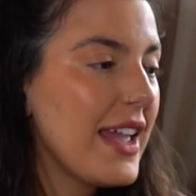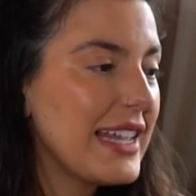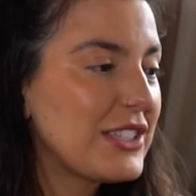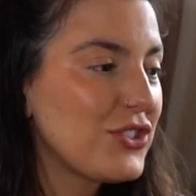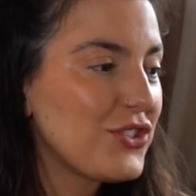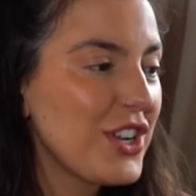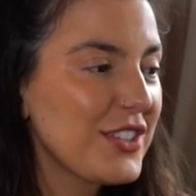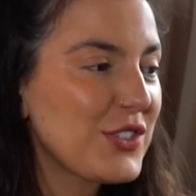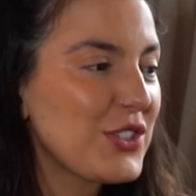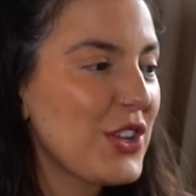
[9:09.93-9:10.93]
it's
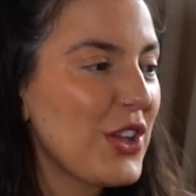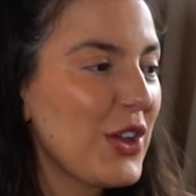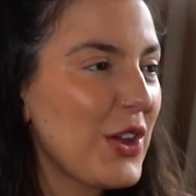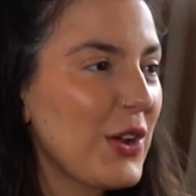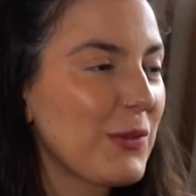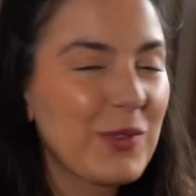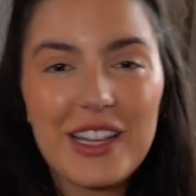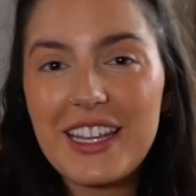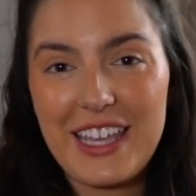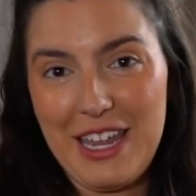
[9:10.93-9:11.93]
just
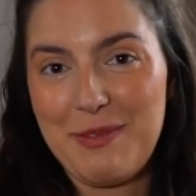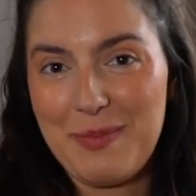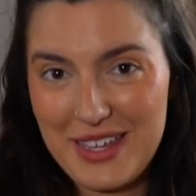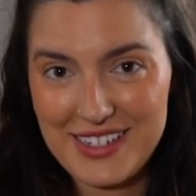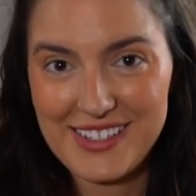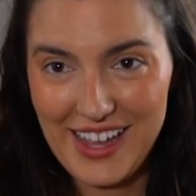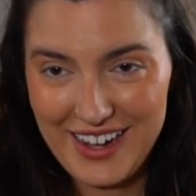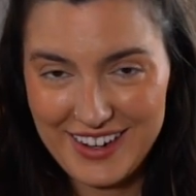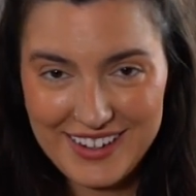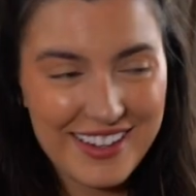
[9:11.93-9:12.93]
really getting me
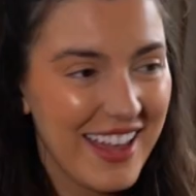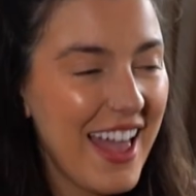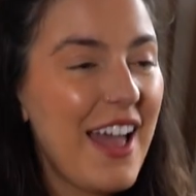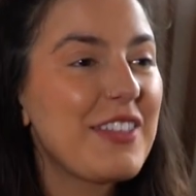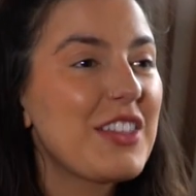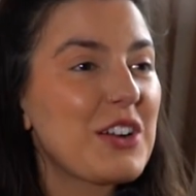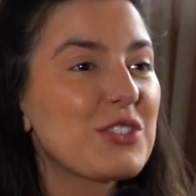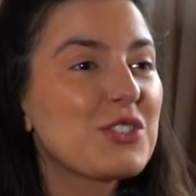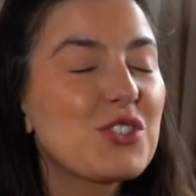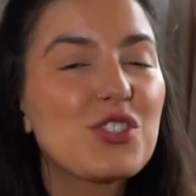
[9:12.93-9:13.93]
excited. And they're
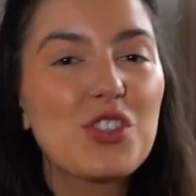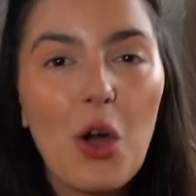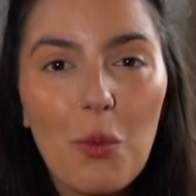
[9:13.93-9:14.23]
so